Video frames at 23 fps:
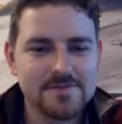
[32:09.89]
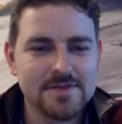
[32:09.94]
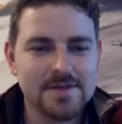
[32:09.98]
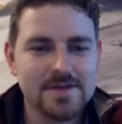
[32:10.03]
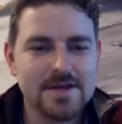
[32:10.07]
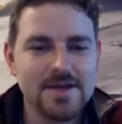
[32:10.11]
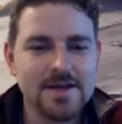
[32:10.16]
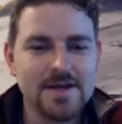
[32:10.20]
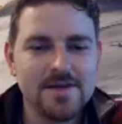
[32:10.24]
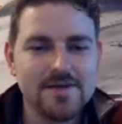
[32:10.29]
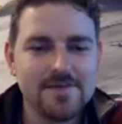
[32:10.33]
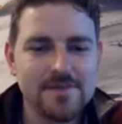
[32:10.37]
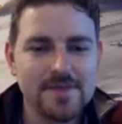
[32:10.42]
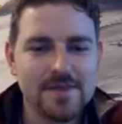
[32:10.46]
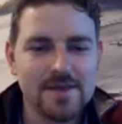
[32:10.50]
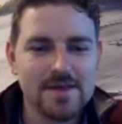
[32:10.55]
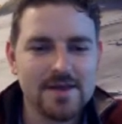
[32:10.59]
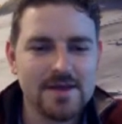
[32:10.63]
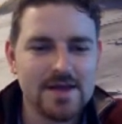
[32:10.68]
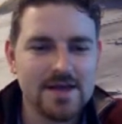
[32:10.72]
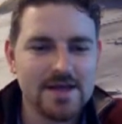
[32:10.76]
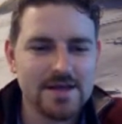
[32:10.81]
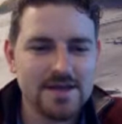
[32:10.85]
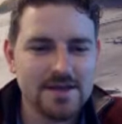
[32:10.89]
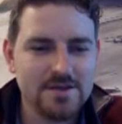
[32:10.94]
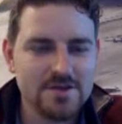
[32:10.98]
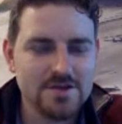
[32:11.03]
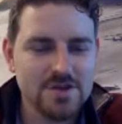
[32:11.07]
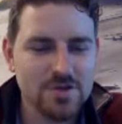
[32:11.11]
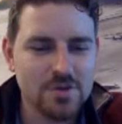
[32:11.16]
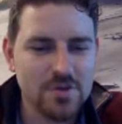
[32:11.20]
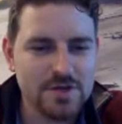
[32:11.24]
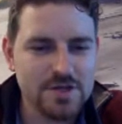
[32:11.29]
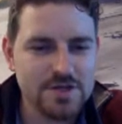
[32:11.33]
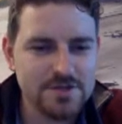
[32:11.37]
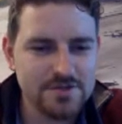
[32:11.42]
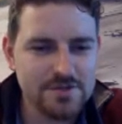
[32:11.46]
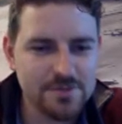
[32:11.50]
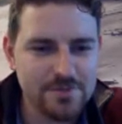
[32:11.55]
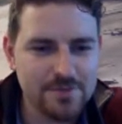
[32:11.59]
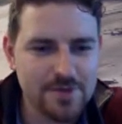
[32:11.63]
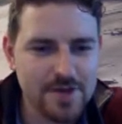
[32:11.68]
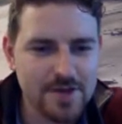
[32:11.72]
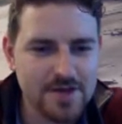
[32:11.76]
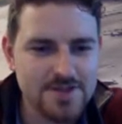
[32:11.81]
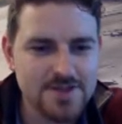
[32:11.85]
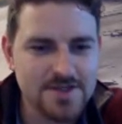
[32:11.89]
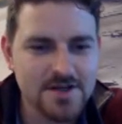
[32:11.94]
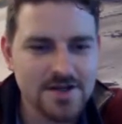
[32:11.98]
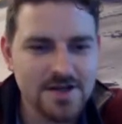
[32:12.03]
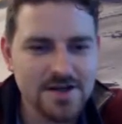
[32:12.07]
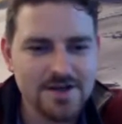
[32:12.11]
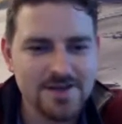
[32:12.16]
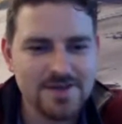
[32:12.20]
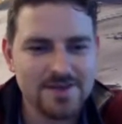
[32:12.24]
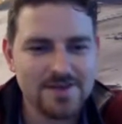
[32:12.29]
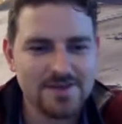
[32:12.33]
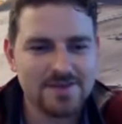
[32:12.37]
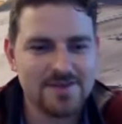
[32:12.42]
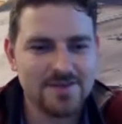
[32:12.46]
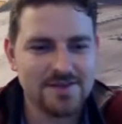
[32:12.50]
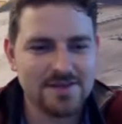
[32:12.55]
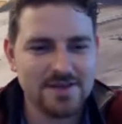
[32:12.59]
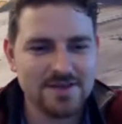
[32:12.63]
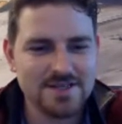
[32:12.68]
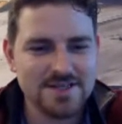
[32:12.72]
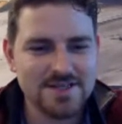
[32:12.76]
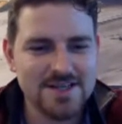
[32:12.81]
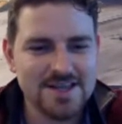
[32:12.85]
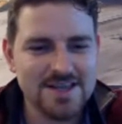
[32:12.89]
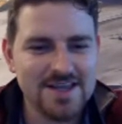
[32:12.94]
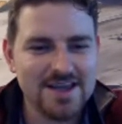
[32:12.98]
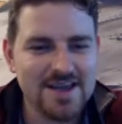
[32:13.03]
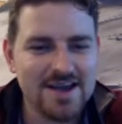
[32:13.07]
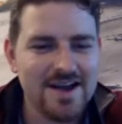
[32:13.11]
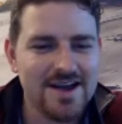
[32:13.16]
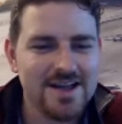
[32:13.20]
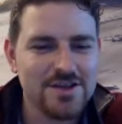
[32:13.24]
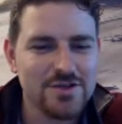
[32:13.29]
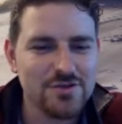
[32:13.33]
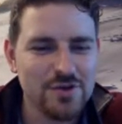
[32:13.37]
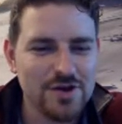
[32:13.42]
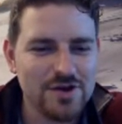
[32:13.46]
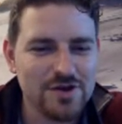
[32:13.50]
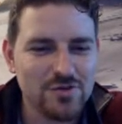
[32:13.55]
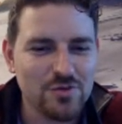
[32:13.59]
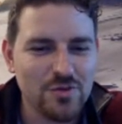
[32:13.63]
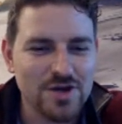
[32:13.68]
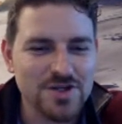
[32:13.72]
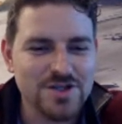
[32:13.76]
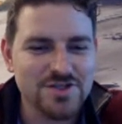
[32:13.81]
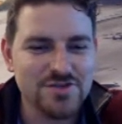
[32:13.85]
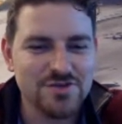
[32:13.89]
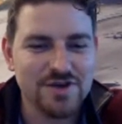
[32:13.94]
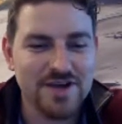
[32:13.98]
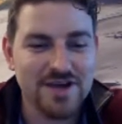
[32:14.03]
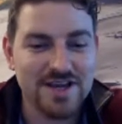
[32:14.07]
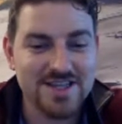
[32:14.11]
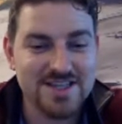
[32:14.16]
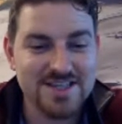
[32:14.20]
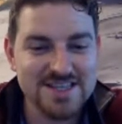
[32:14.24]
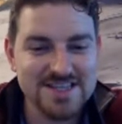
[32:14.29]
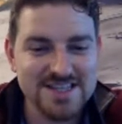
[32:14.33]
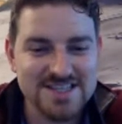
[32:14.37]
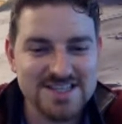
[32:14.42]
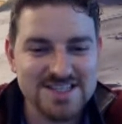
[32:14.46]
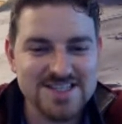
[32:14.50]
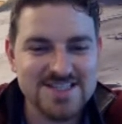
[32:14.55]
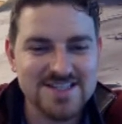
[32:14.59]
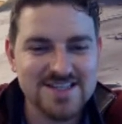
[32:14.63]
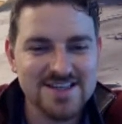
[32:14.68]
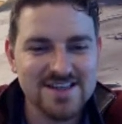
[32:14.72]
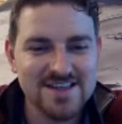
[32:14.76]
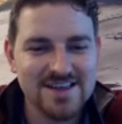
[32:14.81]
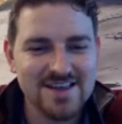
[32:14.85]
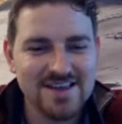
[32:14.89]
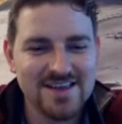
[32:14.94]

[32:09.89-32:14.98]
Yeah. And here's a question from Hans Luck. Doesn't AI trend watcher exist?